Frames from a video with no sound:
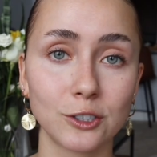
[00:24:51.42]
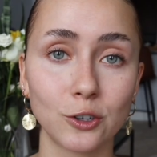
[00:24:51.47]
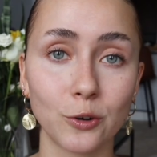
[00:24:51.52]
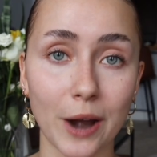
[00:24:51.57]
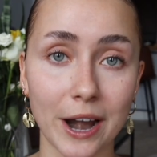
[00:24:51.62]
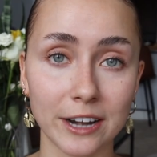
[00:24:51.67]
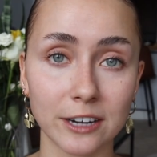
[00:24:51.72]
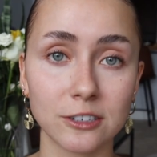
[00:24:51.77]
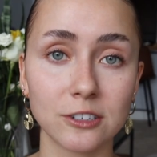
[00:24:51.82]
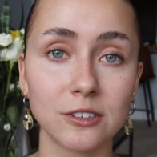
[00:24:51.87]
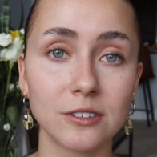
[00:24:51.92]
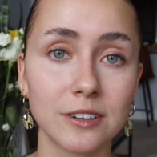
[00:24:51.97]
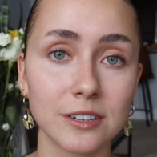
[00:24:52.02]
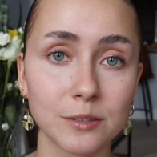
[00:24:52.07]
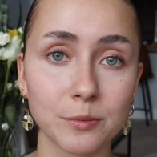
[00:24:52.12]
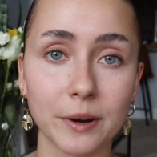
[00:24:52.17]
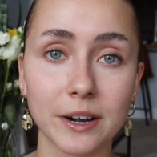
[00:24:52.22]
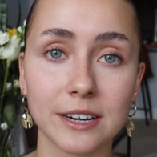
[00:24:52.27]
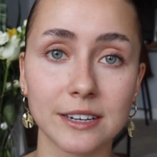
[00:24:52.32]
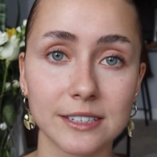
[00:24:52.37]
gratitude
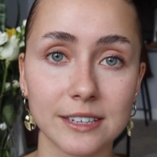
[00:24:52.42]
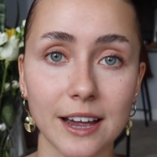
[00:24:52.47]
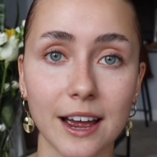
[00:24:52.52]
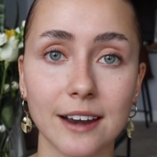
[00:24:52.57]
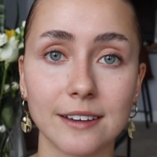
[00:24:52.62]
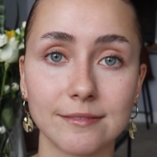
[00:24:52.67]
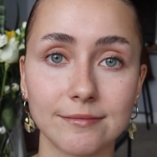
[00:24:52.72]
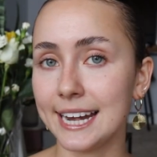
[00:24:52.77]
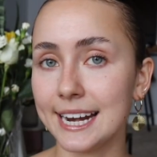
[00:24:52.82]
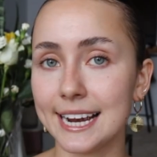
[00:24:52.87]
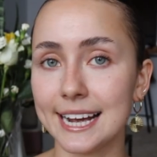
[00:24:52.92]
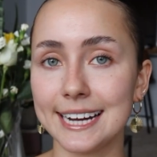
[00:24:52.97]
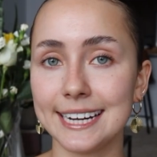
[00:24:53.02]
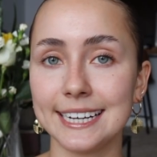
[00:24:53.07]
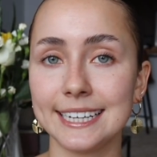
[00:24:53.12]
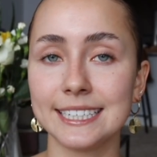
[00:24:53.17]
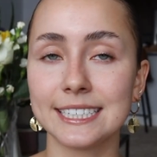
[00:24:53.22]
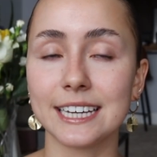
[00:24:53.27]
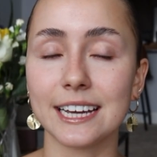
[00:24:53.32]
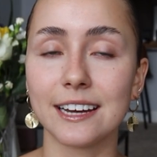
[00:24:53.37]
is where it's at. Any
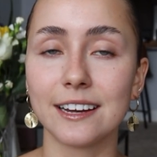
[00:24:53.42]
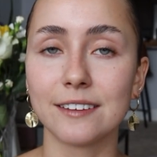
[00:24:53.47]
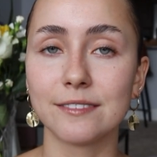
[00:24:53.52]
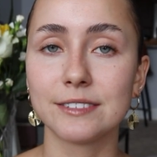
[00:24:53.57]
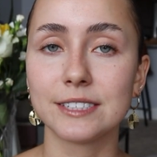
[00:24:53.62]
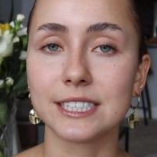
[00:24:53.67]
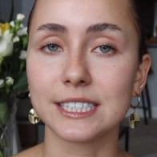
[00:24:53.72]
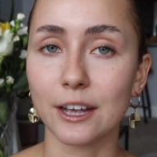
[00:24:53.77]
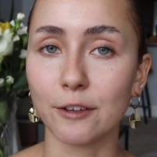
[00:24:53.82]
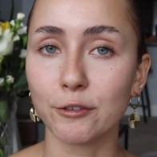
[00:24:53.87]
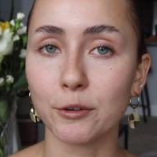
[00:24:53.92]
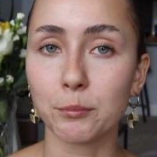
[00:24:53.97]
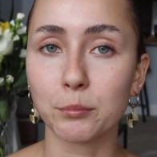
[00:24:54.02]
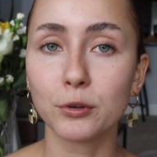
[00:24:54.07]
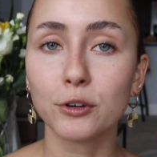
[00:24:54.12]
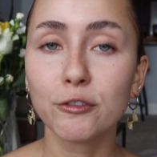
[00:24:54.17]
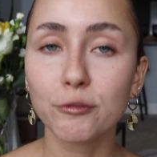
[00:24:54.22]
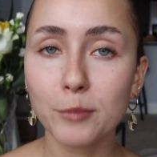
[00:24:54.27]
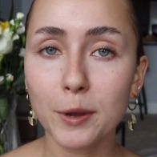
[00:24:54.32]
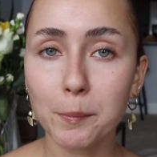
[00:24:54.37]
kind of
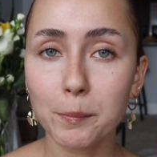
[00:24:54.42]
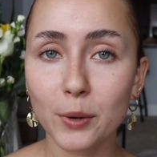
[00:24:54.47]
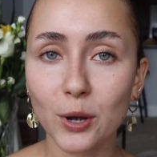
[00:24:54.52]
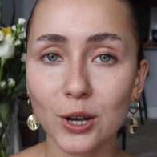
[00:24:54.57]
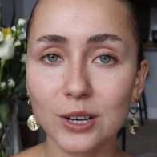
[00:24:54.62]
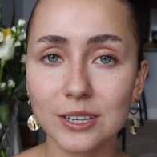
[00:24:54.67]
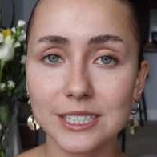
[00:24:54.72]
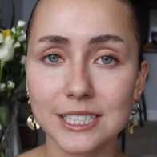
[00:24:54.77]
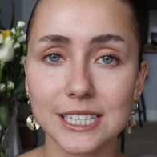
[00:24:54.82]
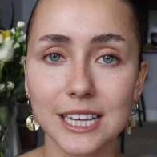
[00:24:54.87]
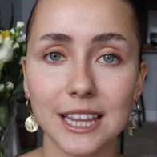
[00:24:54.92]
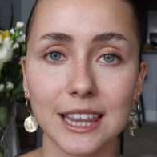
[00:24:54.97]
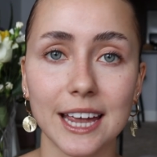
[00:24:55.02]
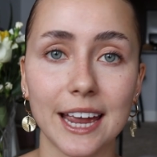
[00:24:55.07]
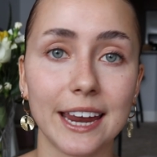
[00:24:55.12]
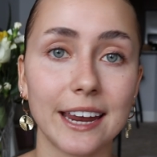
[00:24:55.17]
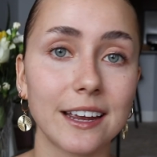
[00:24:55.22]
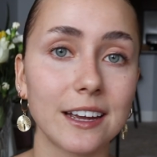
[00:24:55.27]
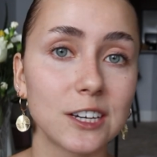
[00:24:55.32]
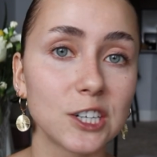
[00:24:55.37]
self-improvement books
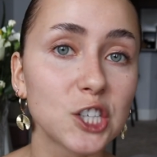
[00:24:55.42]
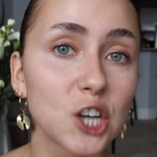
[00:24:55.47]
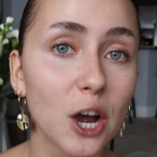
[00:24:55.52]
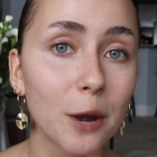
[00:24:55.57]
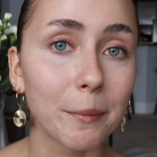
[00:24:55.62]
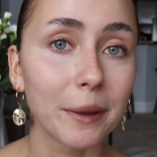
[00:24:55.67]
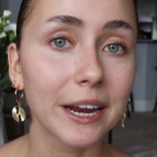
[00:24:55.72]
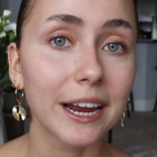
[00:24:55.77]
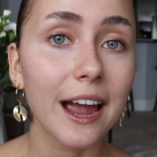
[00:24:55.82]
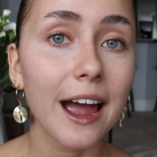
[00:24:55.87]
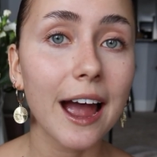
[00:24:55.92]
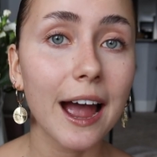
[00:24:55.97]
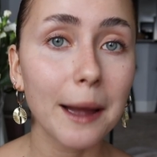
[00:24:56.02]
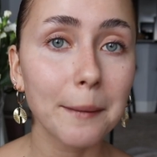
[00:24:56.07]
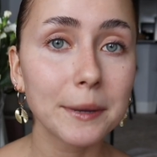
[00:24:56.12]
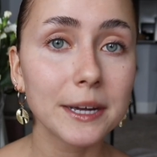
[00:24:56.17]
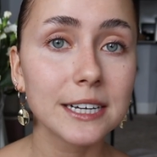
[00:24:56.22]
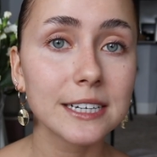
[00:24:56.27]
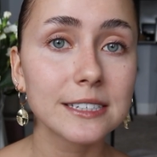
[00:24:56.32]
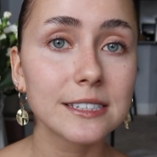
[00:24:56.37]
like Atomic
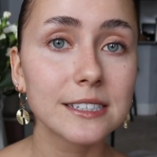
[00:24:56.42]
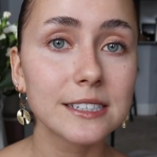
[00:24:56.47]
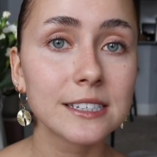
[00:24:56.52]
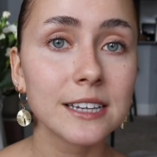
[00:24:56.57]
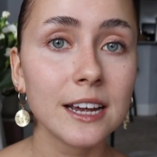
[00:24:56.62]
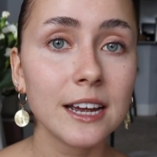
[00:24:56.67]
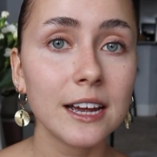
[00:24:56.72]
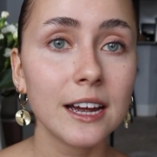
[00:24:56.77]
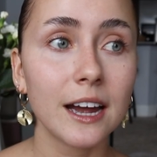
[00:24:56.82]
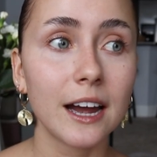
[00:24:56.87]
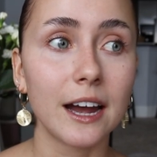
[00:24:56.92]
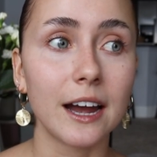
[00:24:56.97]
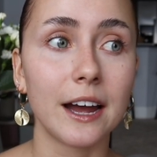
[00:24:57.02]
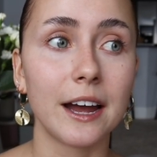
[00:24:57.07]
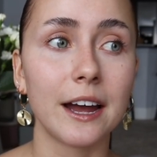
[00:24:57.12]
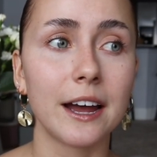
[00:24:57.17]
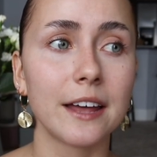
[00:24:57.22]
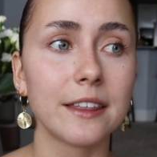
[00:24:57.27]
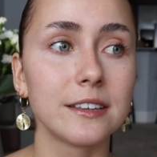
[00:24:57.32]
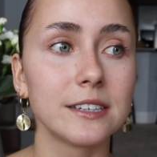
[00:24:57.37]
Habits,
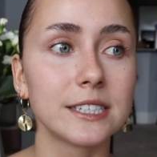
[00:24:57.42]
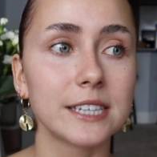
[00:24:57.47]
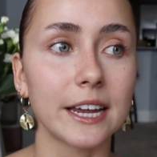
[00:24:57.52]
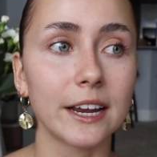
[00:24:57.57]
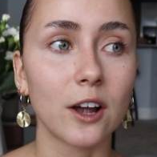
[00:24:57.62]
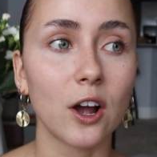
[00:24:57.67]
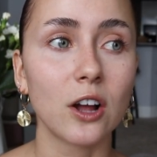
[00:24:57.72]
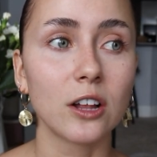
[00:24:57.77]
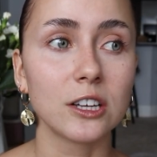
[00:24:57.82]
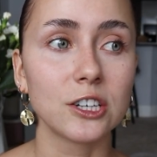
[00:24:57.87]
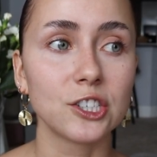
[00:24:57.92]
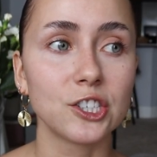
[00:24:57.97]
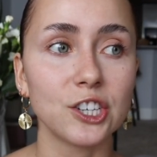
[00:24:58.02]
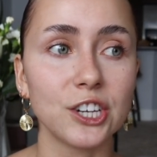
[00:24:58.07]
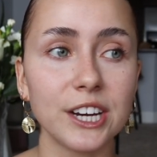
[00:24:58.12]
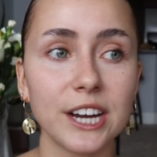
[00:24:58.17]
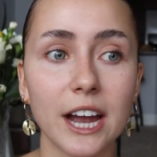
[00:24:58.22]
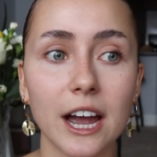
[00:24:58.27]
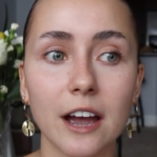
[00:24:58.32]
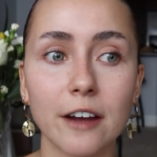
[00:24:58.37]
uh, The
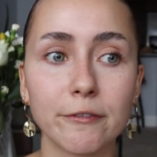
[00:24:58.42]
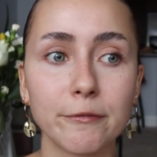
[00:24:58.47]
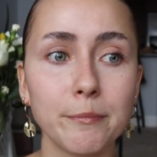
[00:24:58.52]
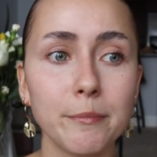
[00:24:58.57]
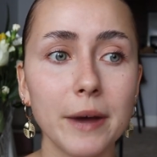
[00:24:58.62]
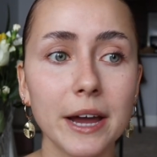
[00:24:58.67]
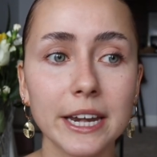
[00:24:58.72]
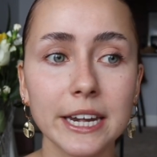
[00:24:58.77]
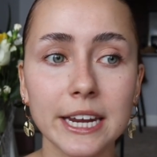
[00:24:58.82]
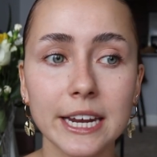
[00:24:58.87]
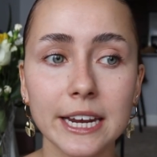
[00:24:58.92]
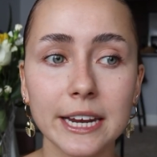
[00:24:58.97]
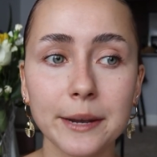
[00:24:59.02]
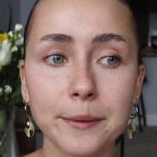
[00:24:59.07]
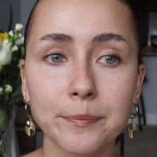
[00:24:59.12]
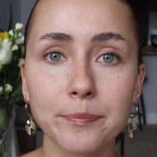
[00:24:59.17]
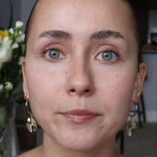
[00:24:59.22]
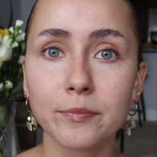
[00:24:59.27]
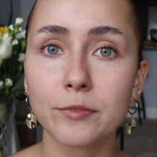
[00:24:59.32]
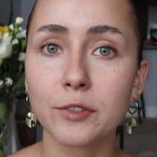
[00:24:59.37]
Psychology of
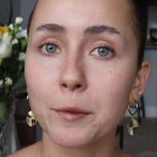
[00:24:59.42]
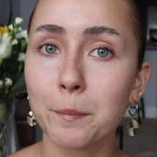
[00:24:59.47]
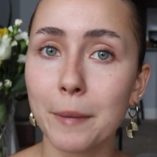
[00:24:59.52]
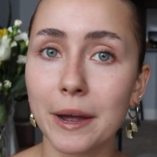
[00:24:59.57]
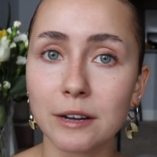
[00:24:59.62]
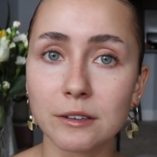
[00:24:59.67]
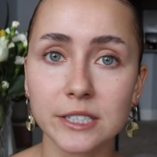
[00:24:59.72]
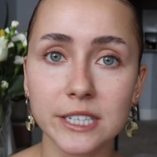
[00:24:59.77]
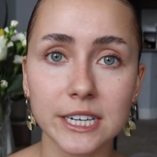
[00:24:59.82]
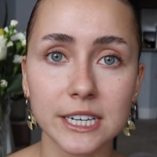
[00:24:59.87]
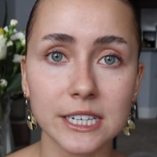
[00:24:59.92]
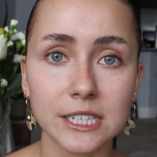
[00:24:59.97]
Money, The Mountain